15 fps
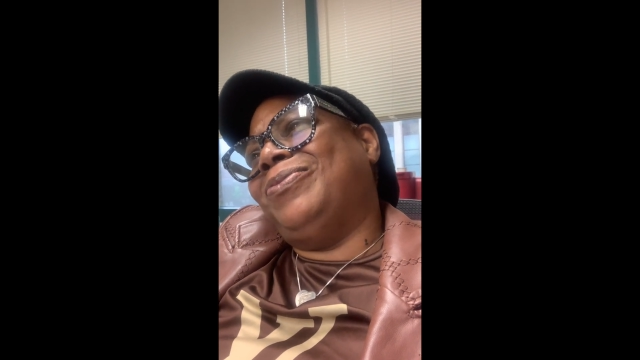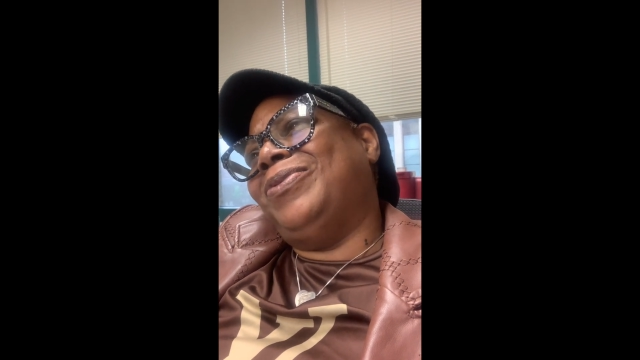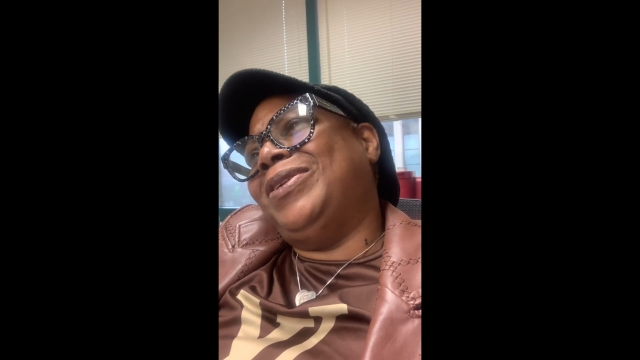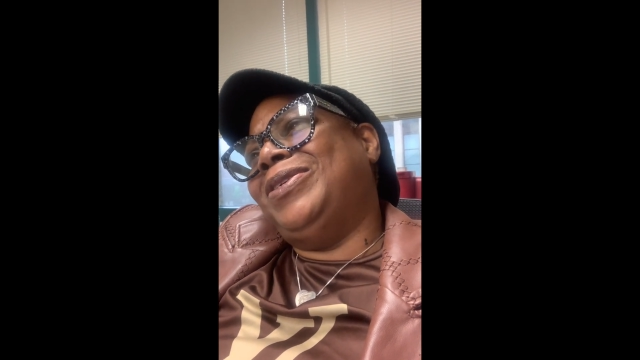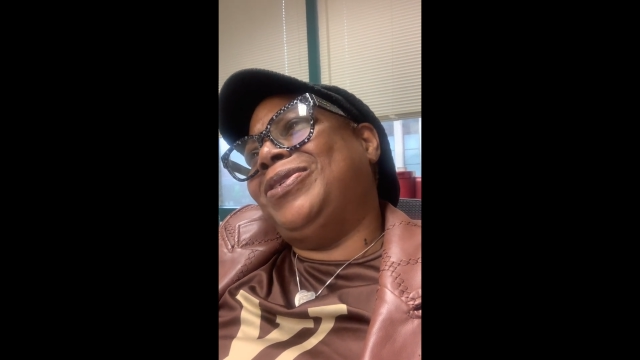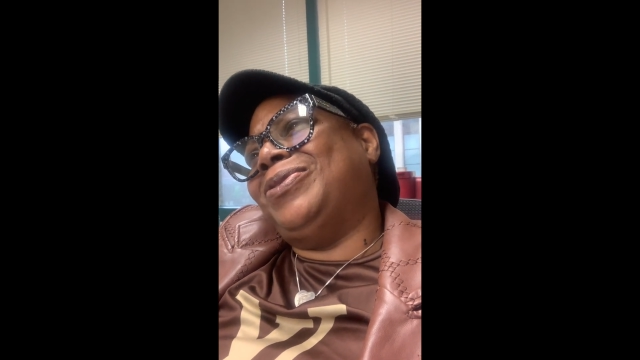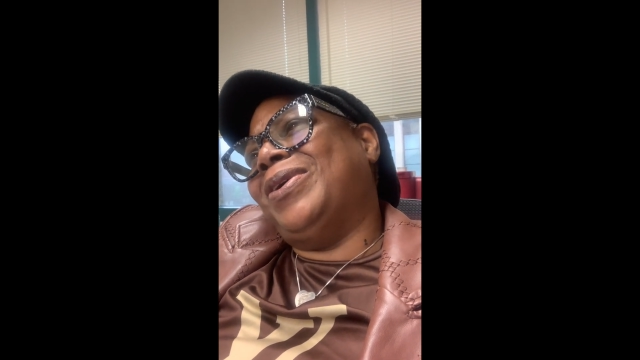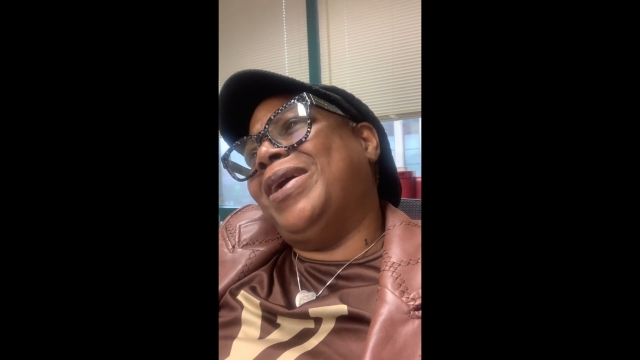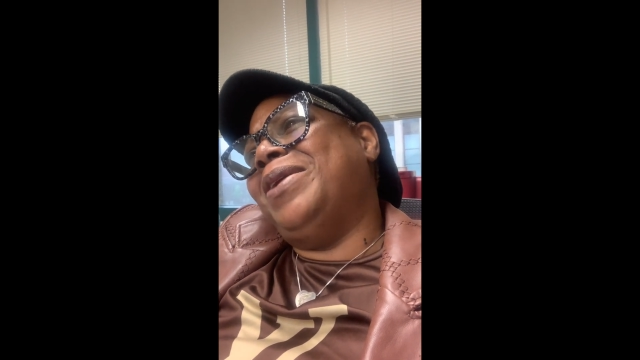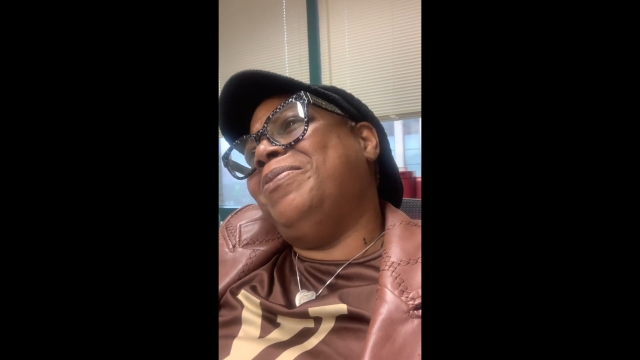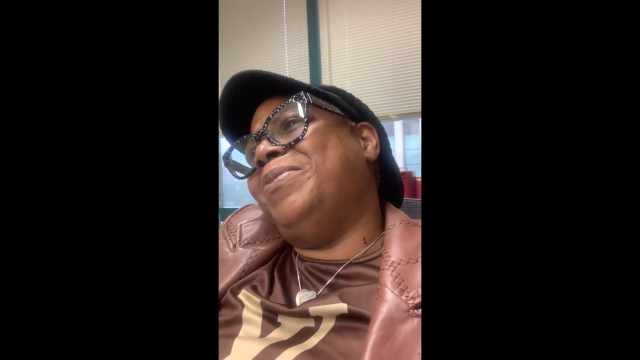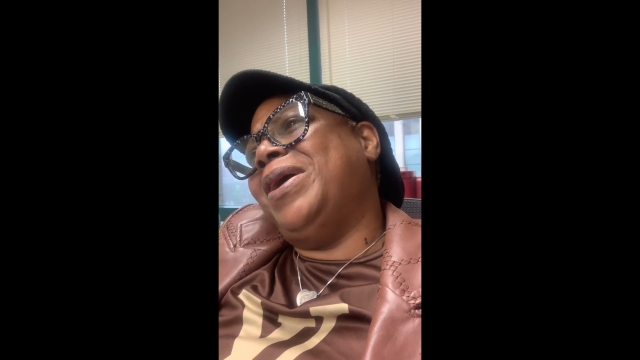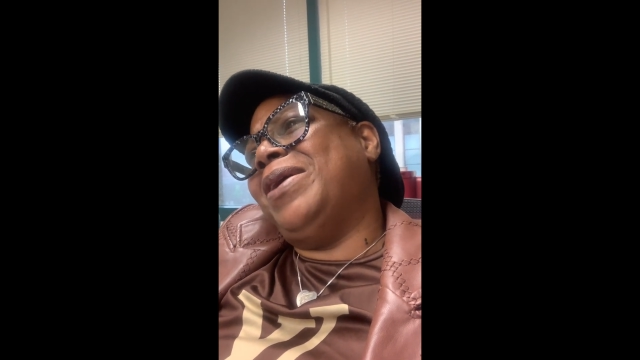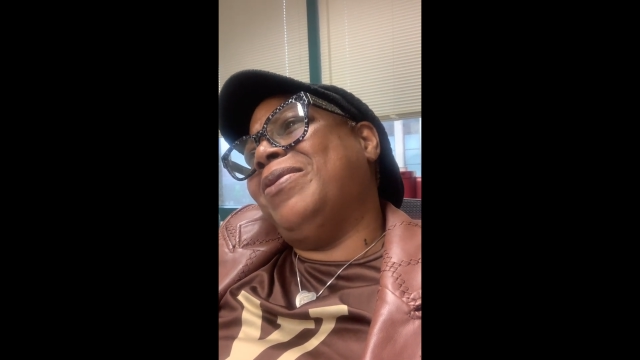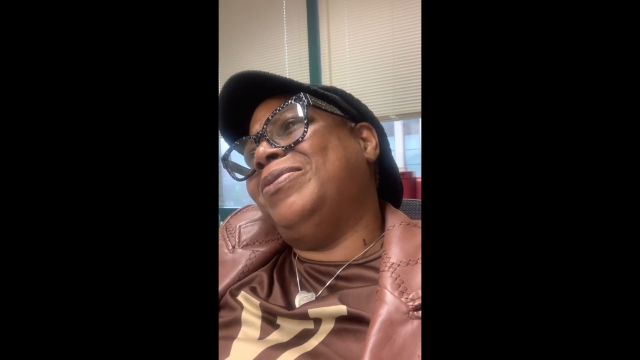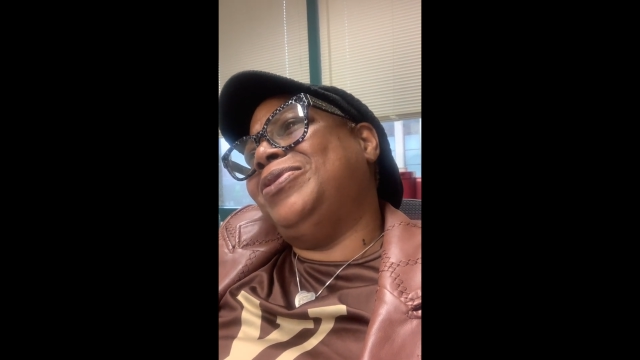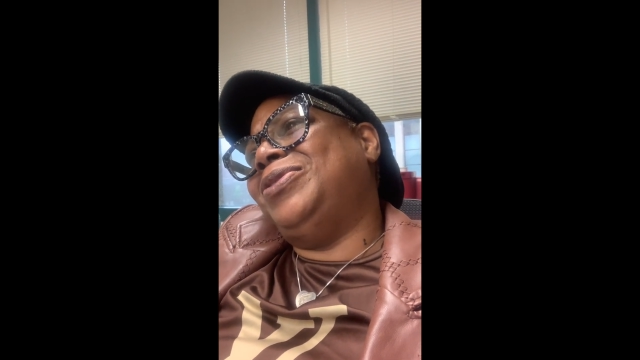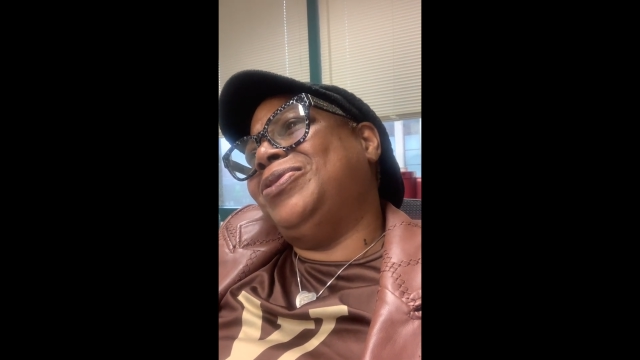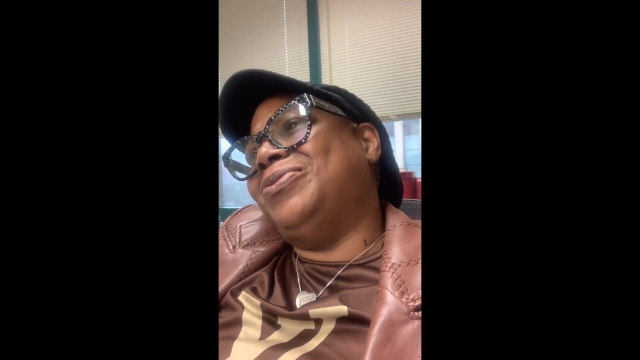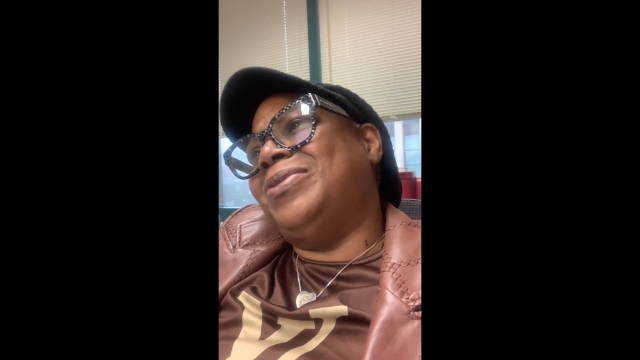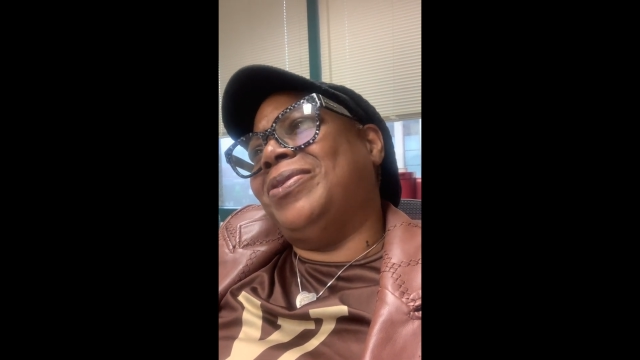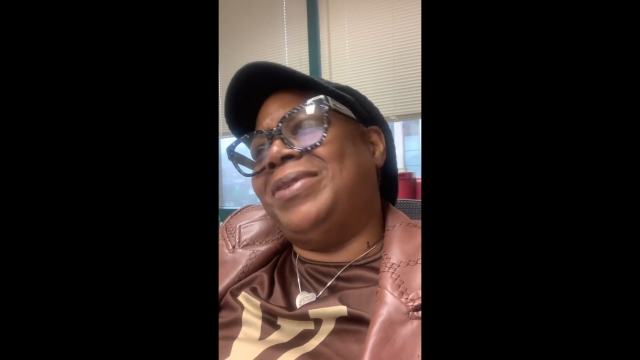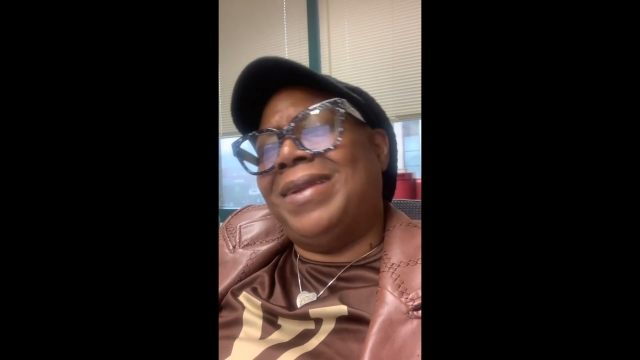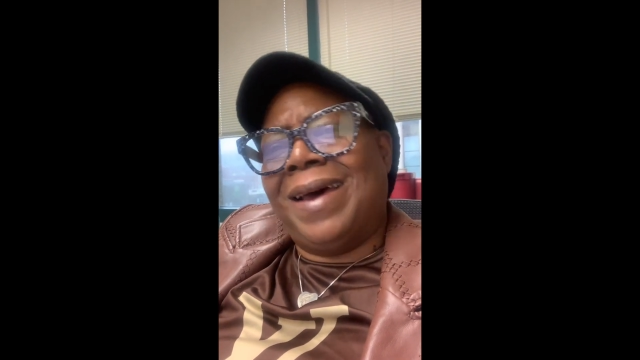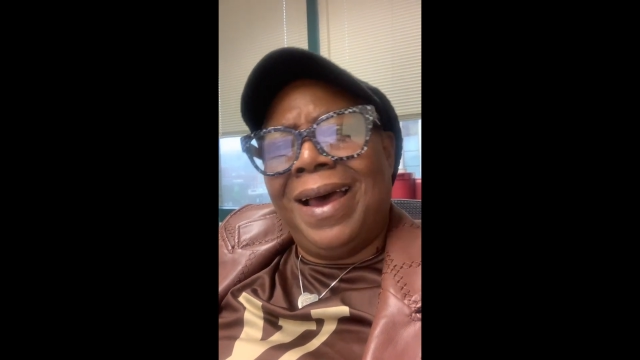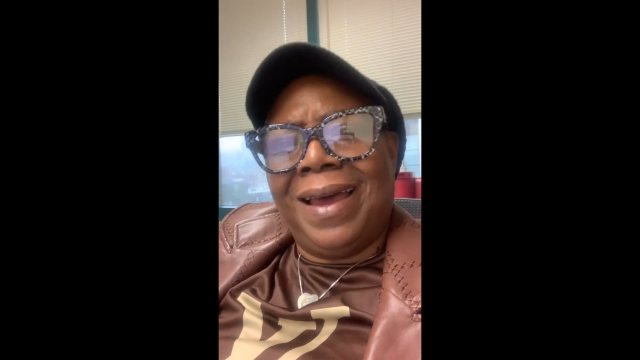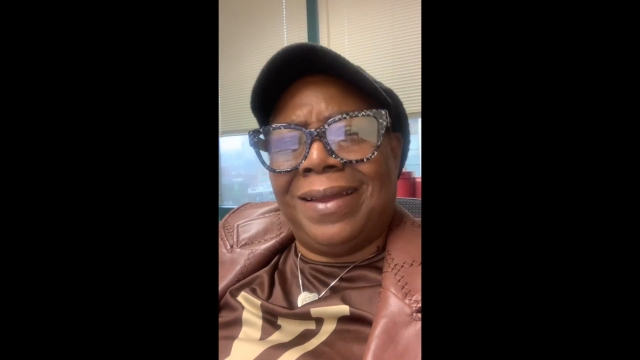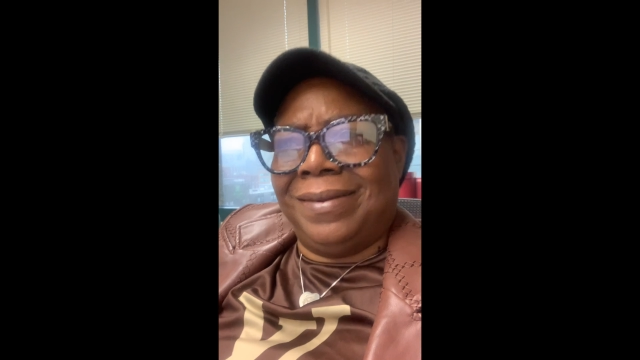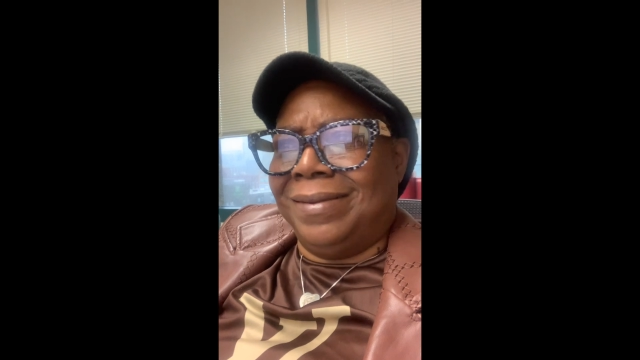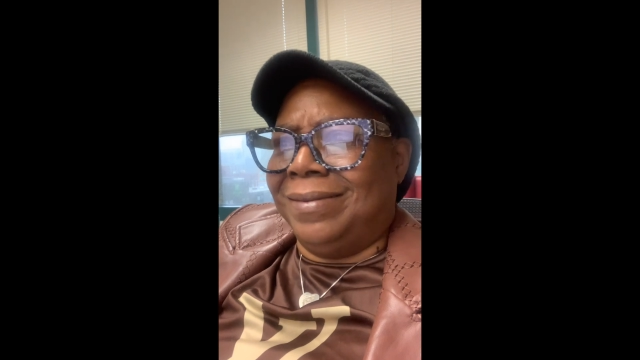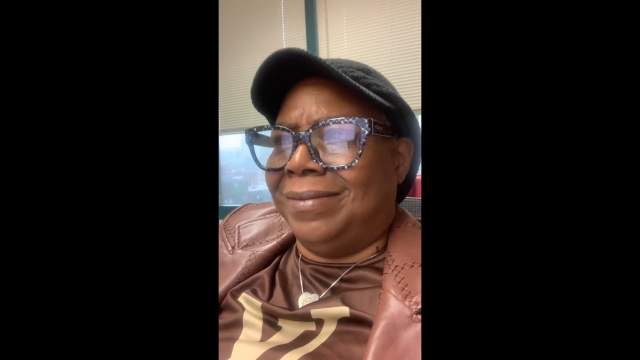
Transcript: really trying to make up with you or not?